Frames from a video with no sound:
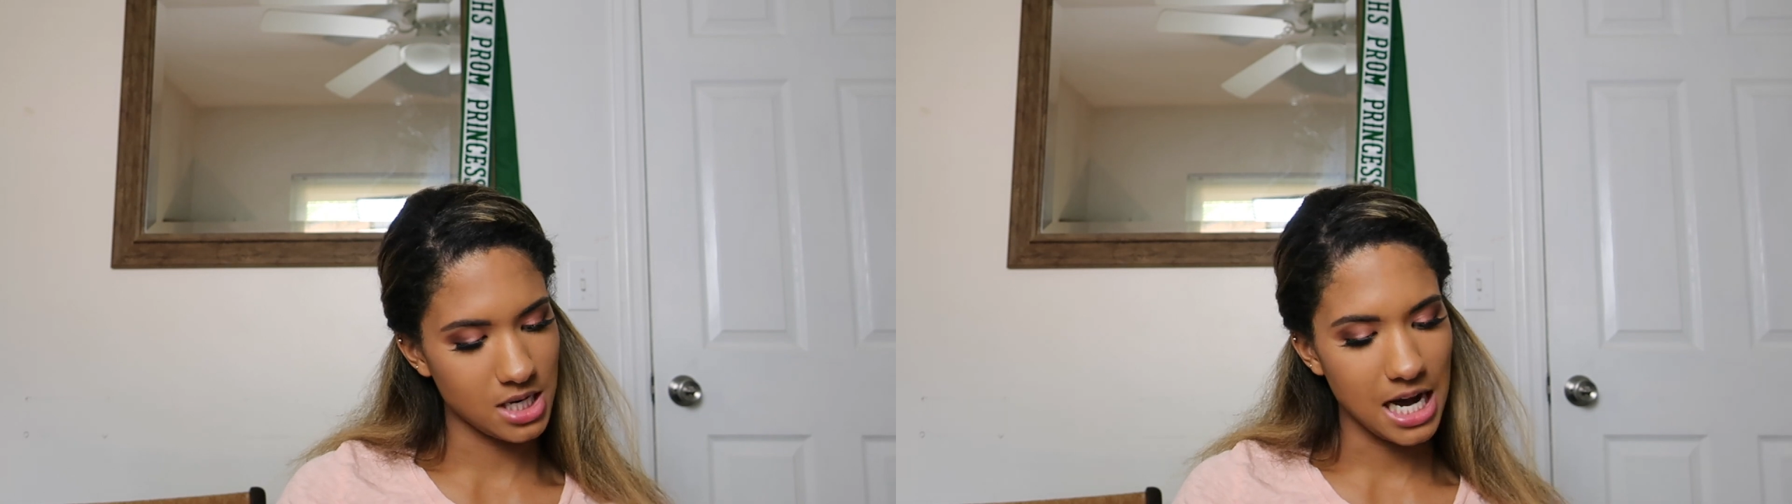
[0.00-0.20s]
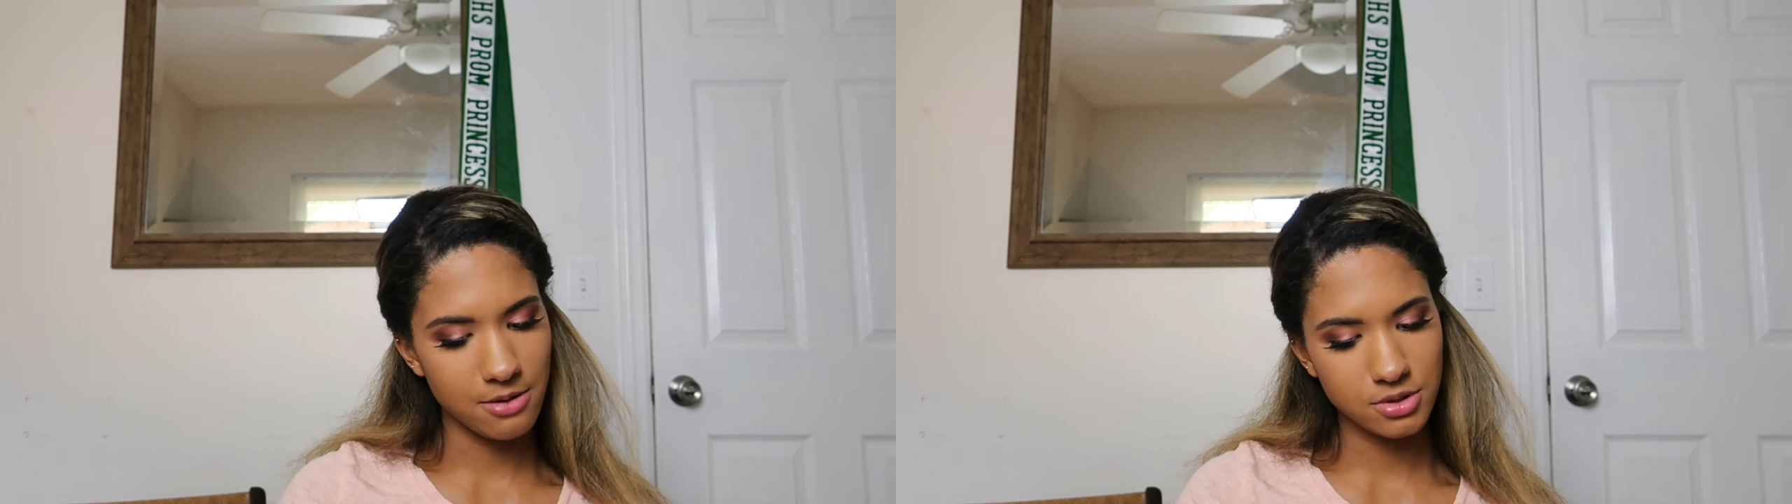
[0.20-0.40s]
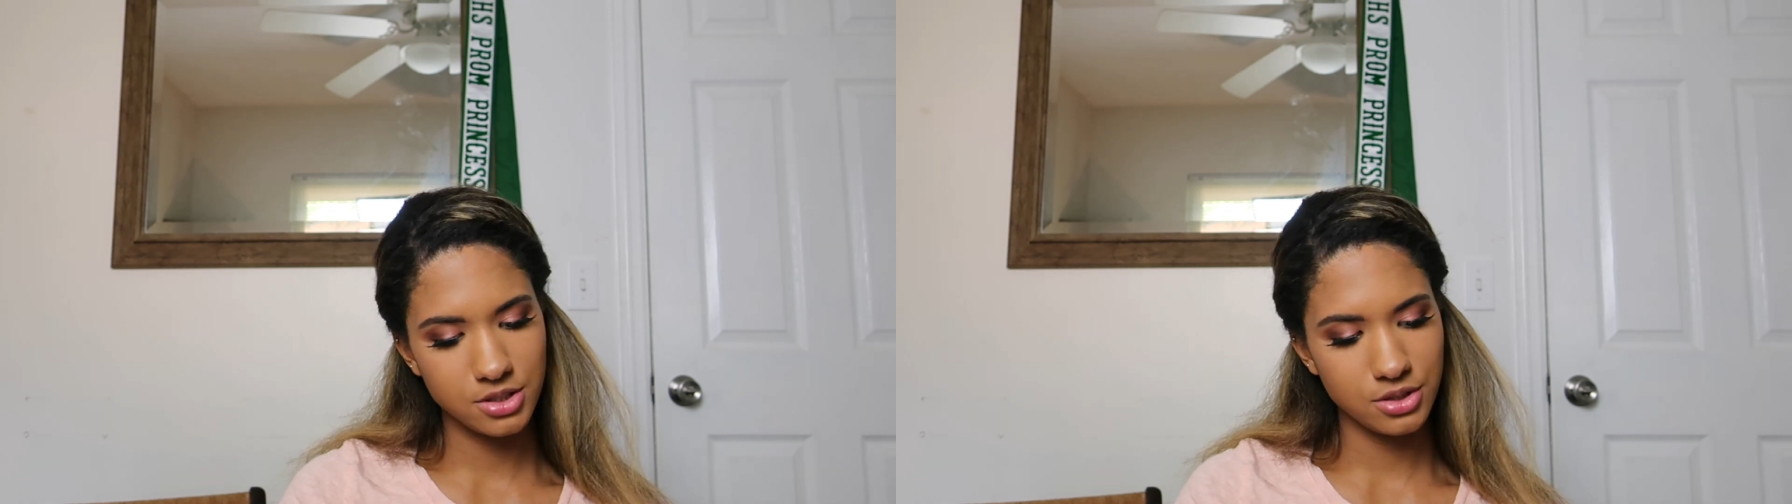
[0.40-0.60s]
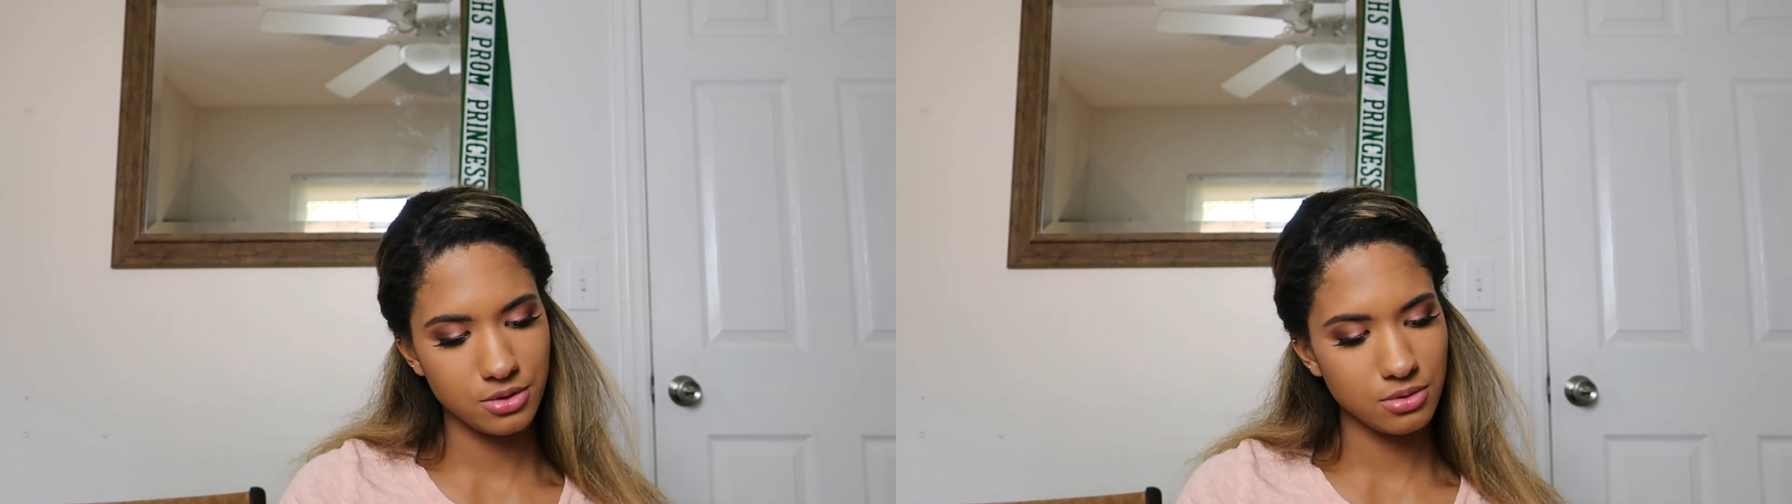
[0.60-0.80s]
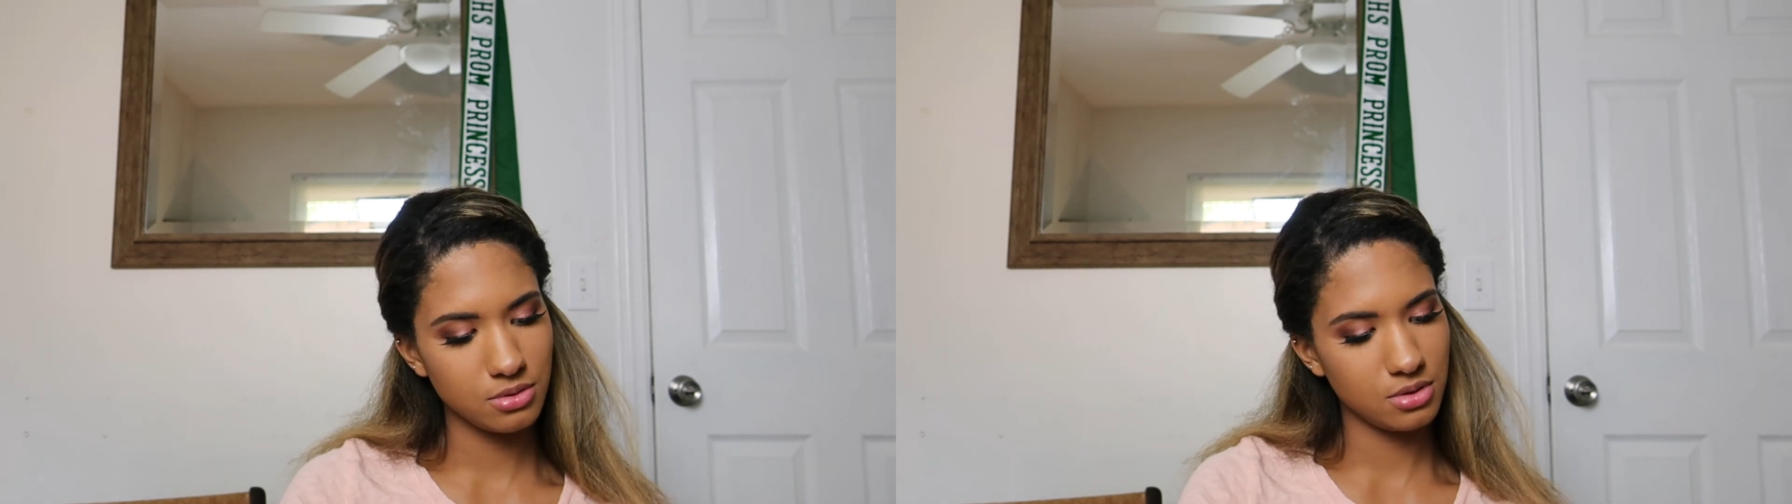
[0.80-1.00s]
what I would
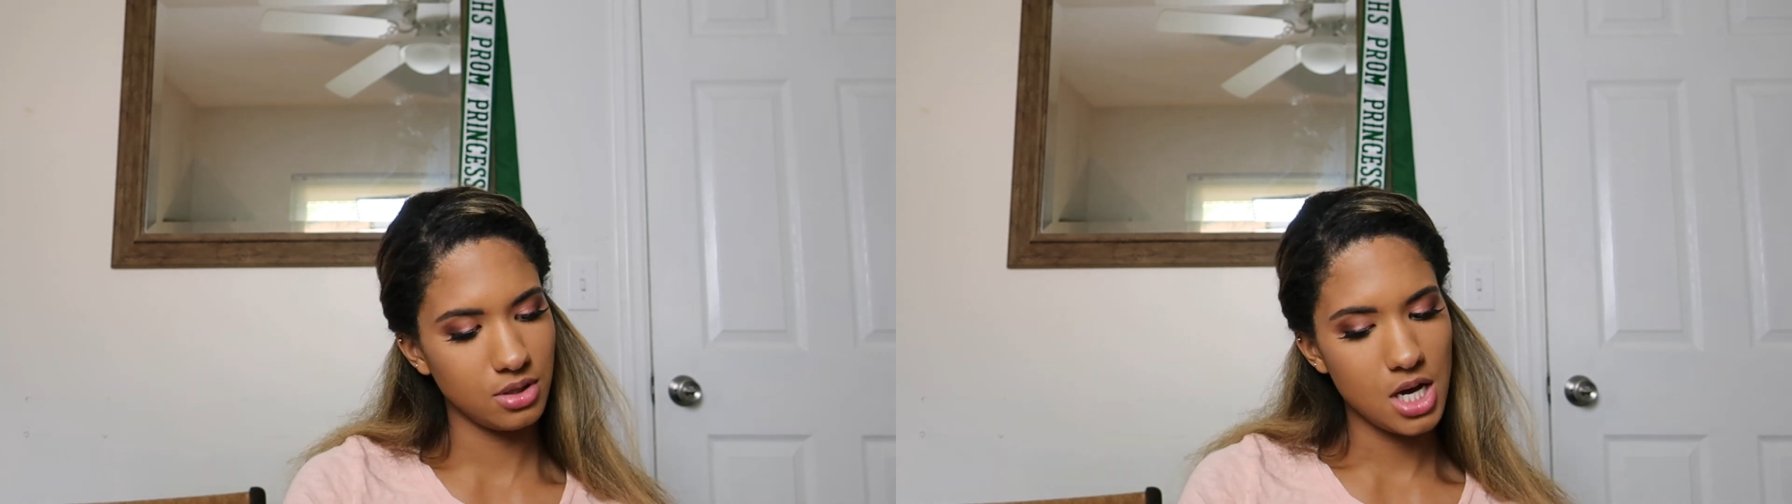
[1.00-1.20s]
do